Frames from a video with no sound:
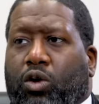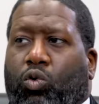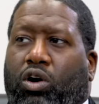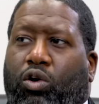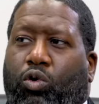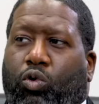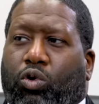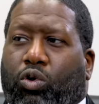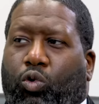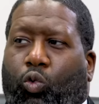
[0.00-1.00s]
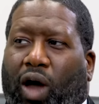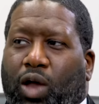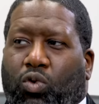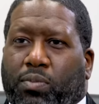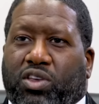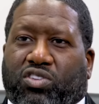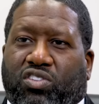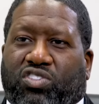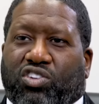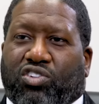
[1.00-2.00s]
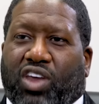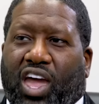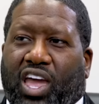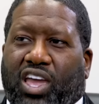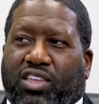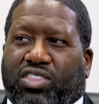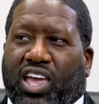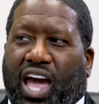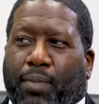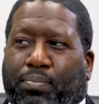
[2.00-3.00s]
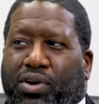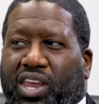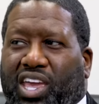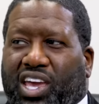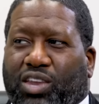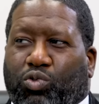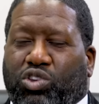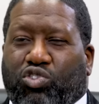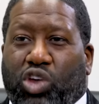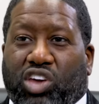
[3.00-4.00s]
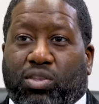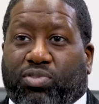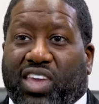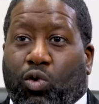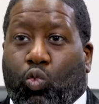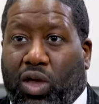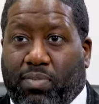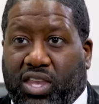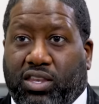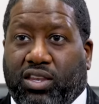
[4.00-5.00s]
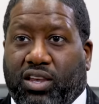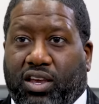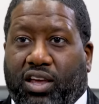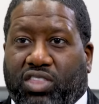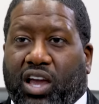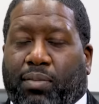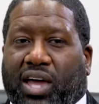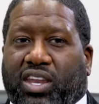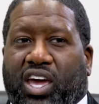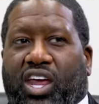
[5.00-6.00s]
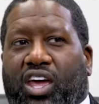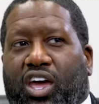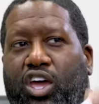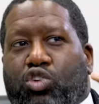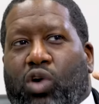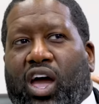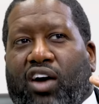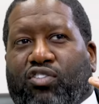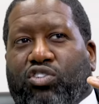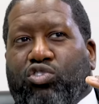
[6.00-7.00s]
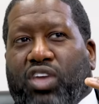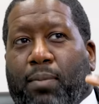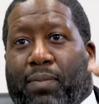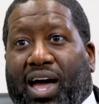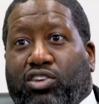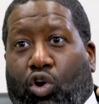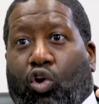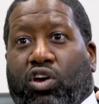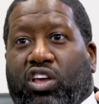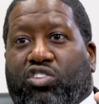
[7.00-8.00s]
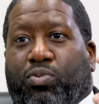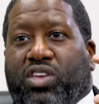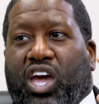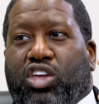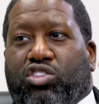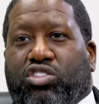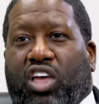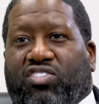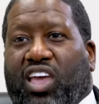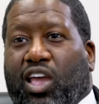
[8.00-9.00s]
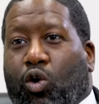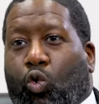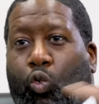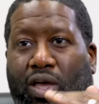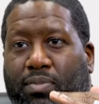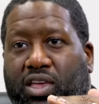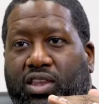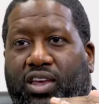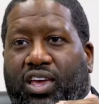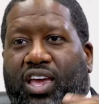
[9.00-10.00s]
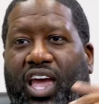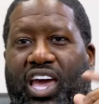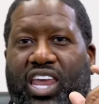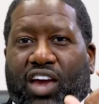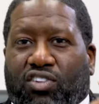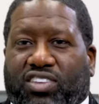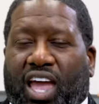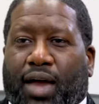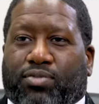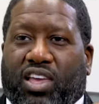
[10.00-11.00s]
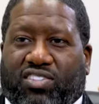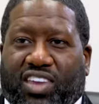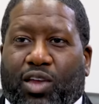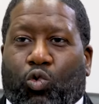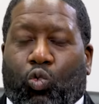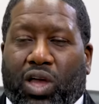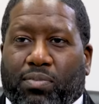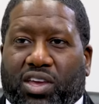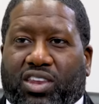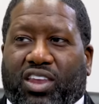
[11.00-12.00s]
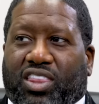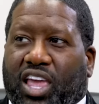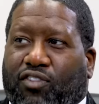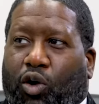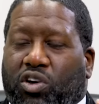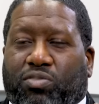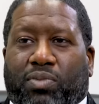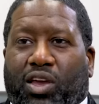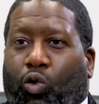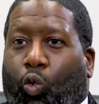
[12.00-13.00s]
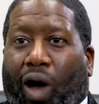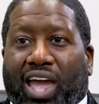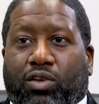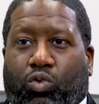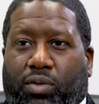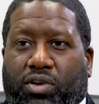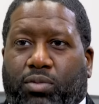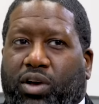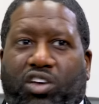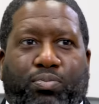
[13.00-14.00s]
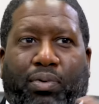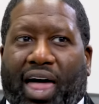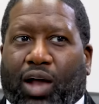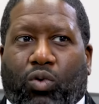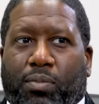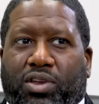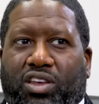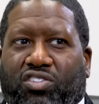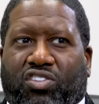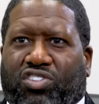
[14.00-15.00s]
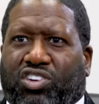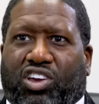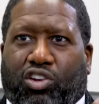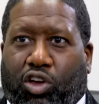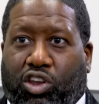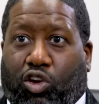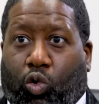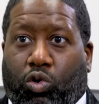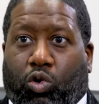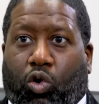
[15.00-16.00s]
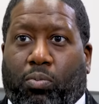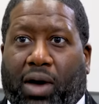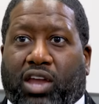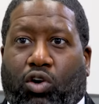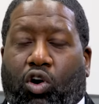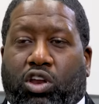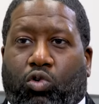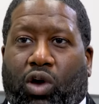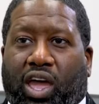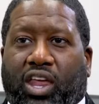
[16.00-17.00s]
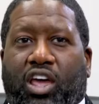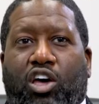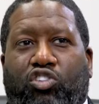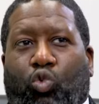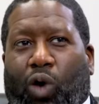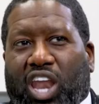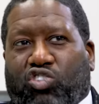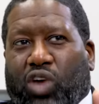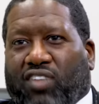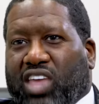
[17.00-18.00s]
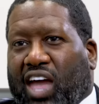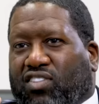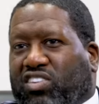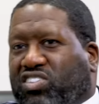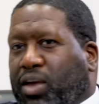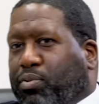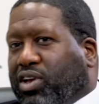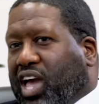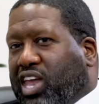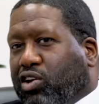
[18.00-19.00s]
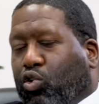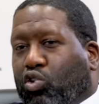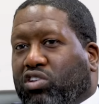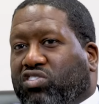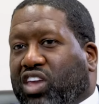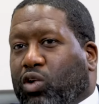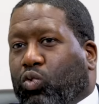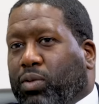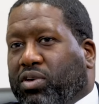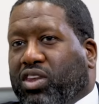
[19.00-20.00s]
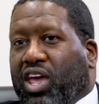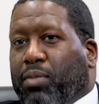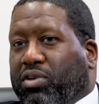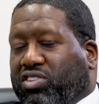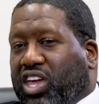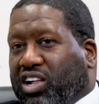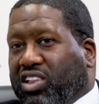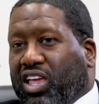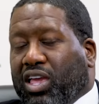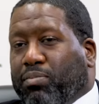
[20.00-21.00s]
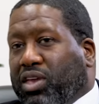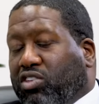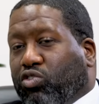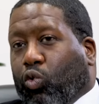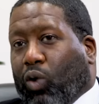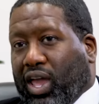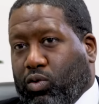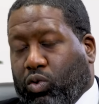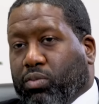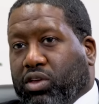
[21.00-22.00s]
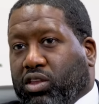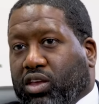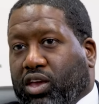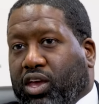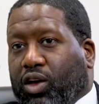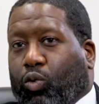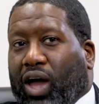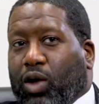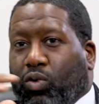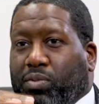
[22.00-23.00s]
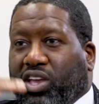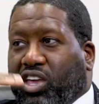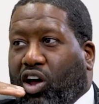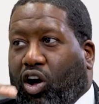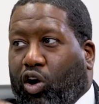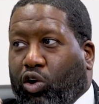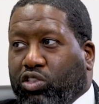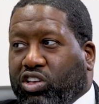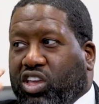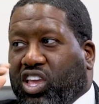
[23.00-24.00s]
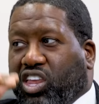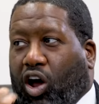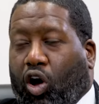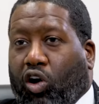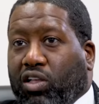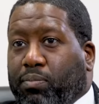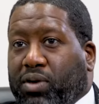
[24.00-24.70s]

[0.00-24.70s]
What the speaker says: Well, white women is considered a they got put in when you hear them say women. Think about that. You say minorities, but yet they say women. And every time they say women, they've always meant white women. Because black women is considered in a quote-unquote minority, right? So why did you have to have a separate category to say women, but technically it means white women? White women can get all the